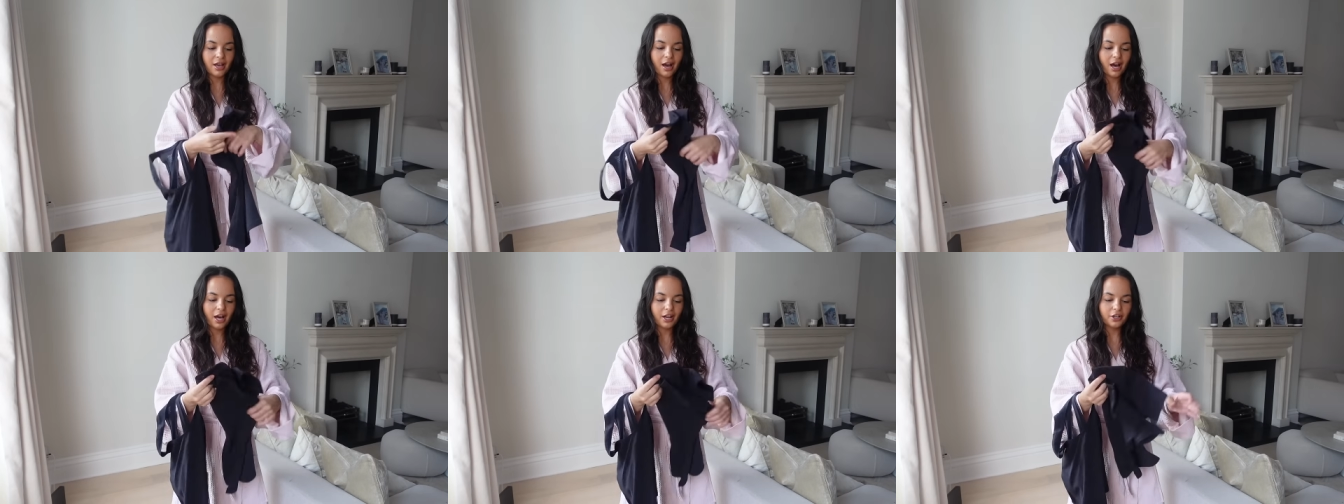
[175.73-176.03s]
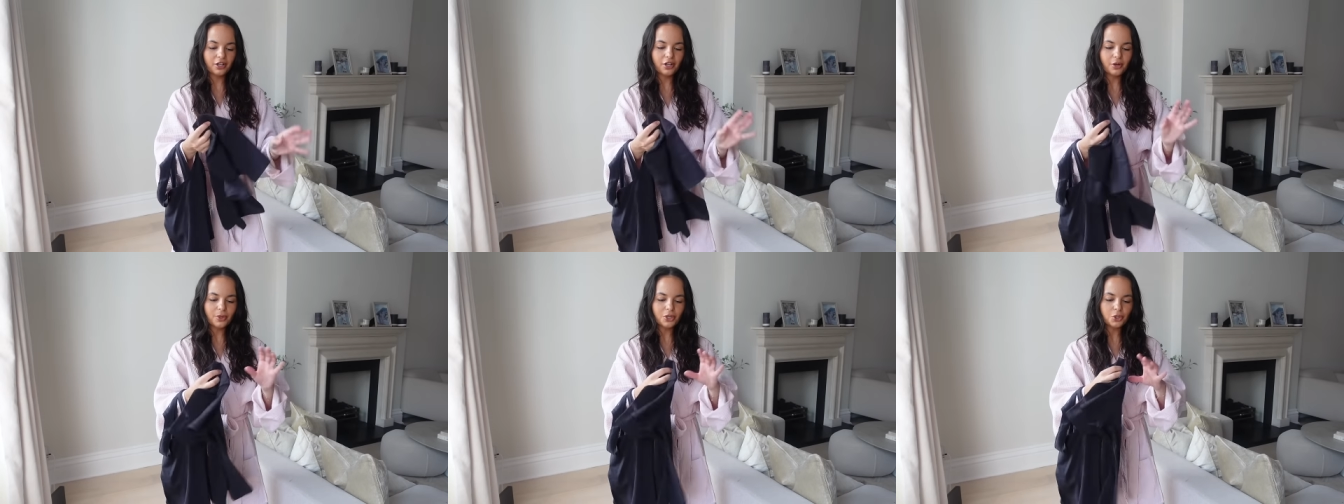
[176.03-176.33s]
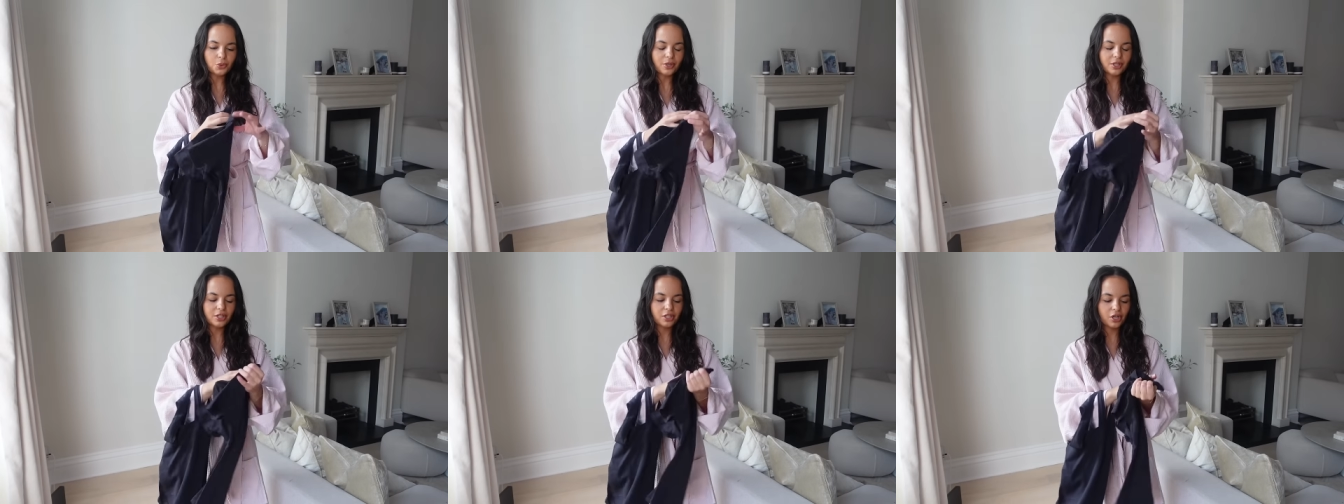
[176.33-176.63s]
I don't know
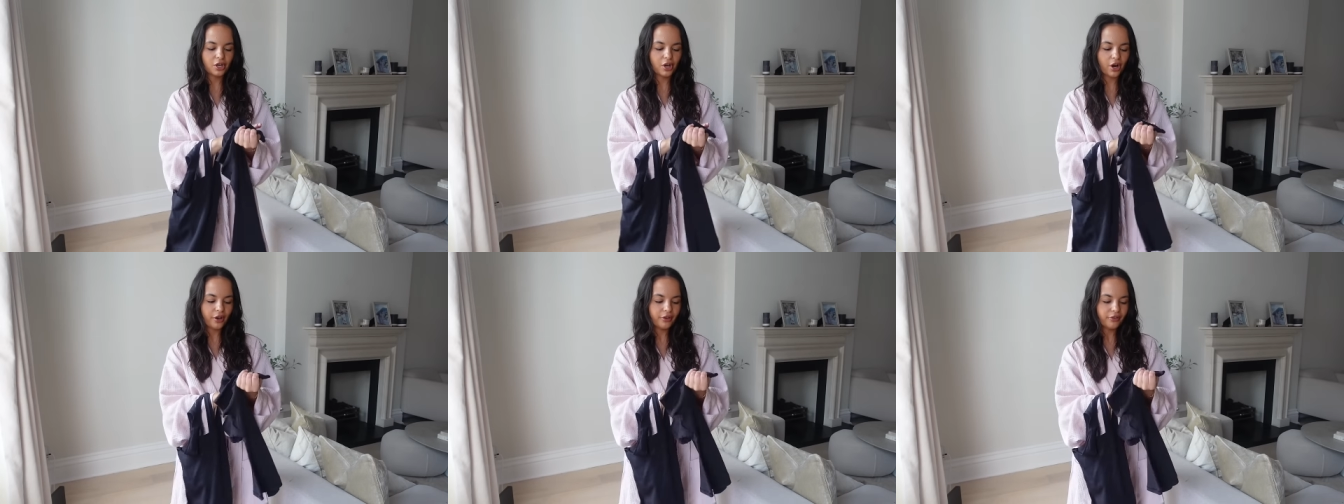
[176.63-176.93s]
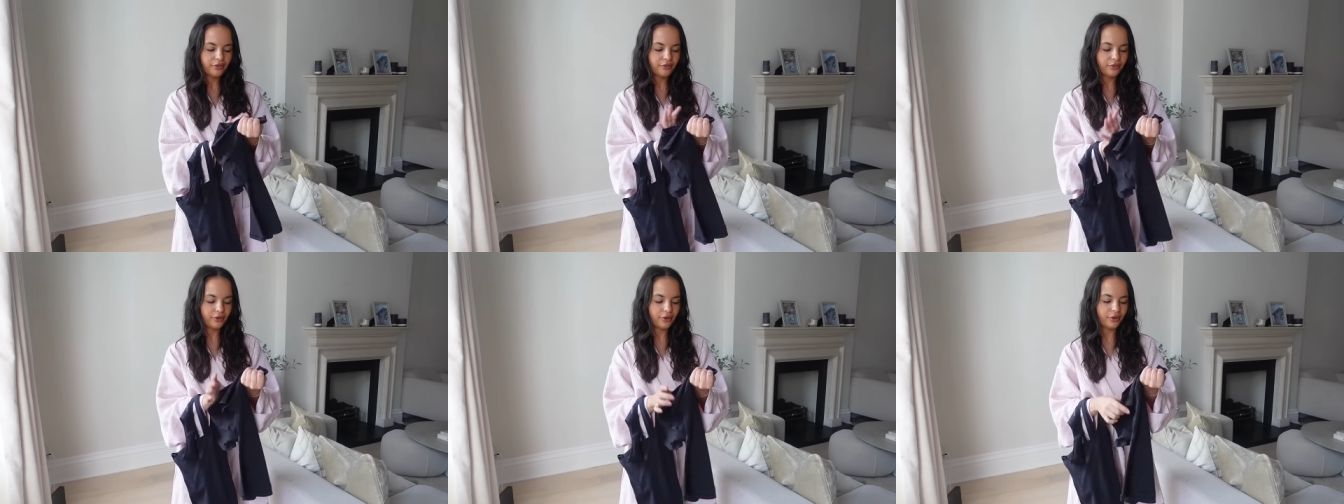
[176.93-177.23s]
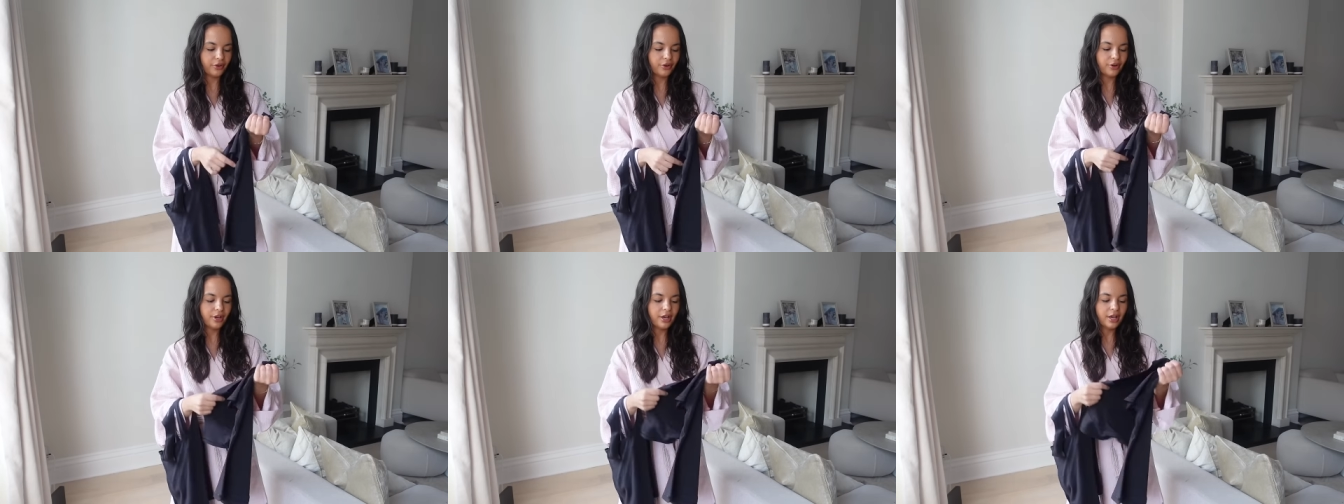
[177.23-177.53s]
which one to go
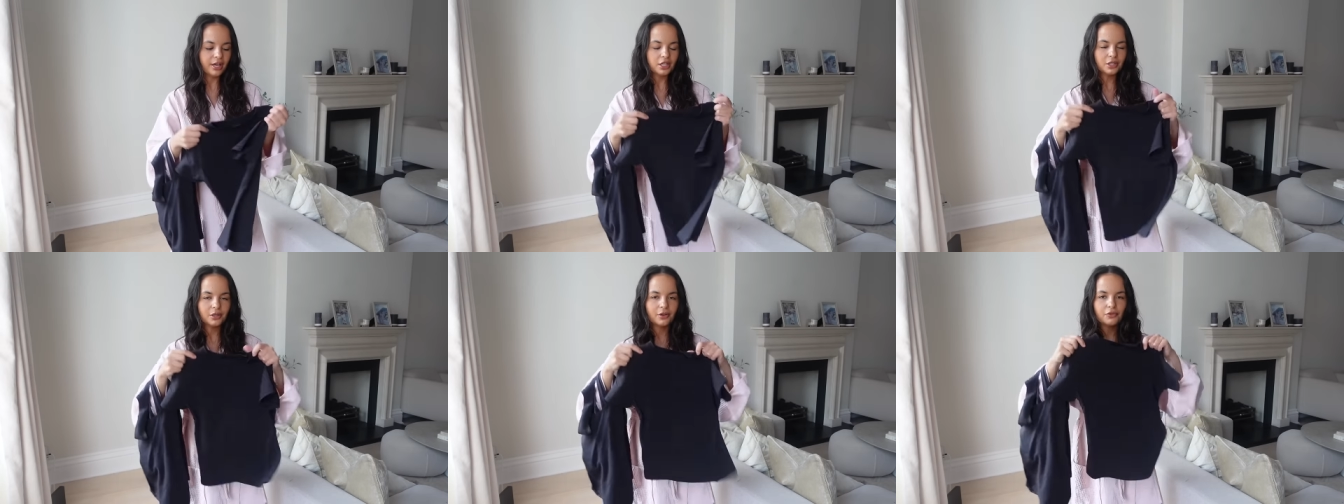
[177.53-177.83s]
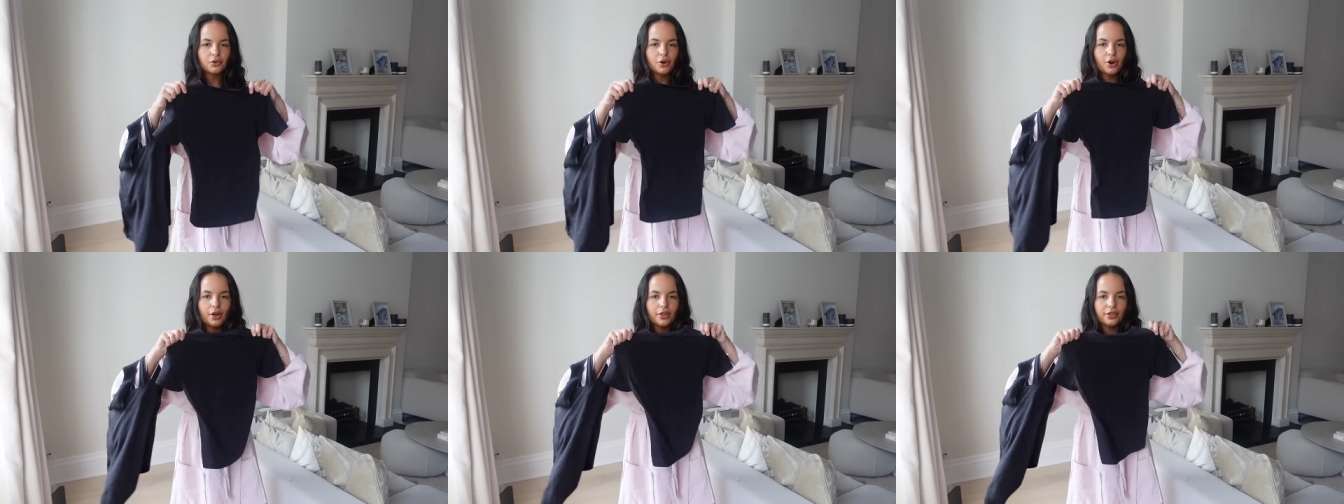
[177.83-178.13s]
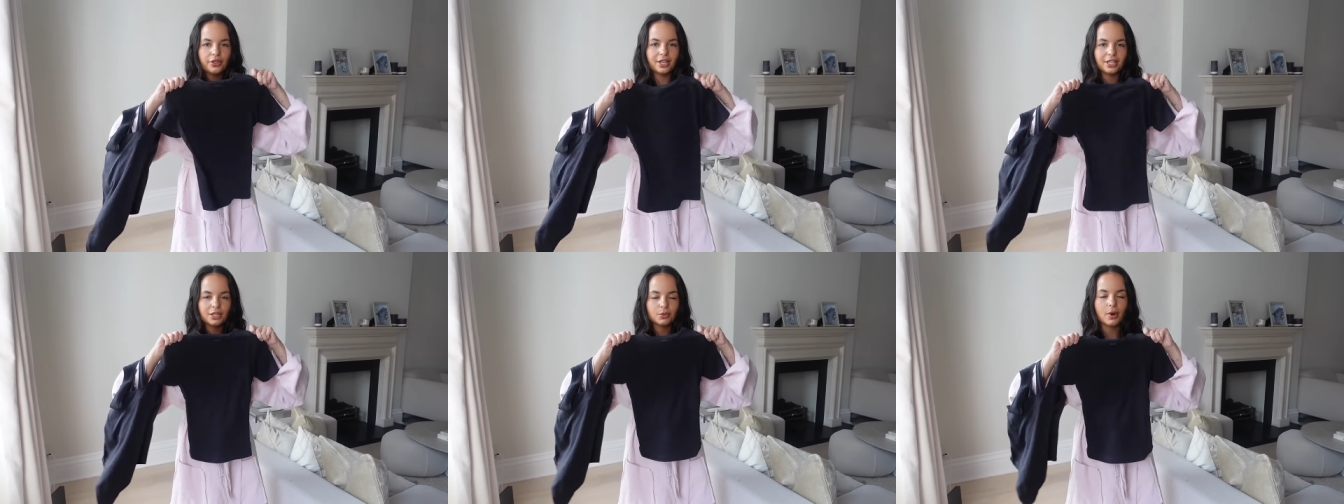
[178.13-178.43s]
for. So I've
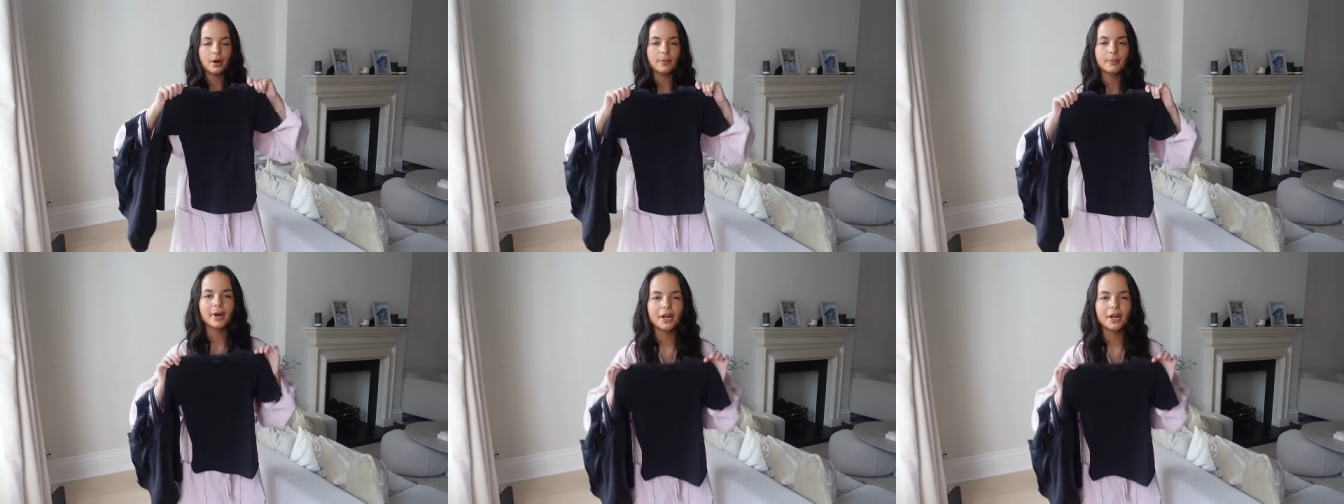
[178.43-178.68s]
got this one.